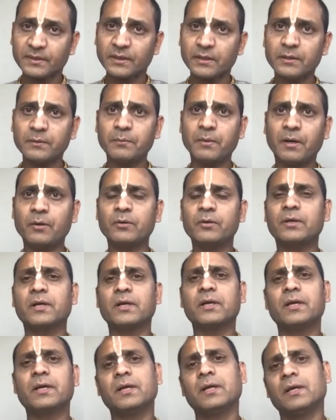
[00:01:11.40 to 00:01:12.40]
about
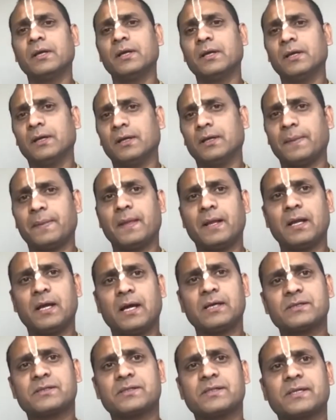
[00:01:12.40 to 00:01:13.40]
the
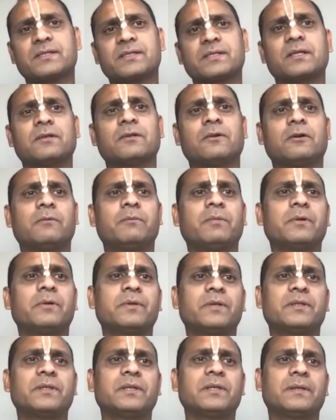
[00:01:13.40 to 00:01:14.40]
last section of
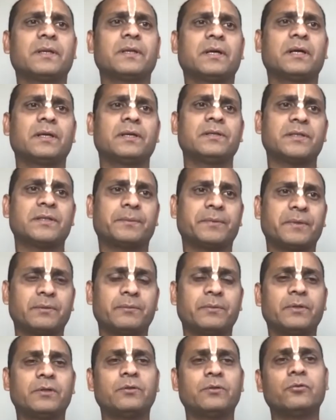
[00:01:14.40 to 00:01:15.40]
Bhagavad Gita in chapter
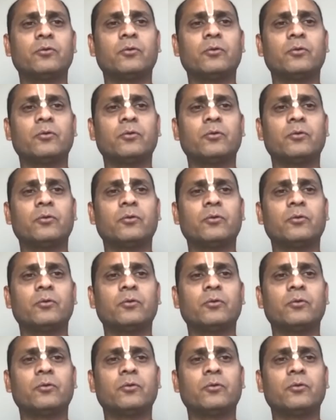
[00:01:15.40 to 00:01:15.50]
number two,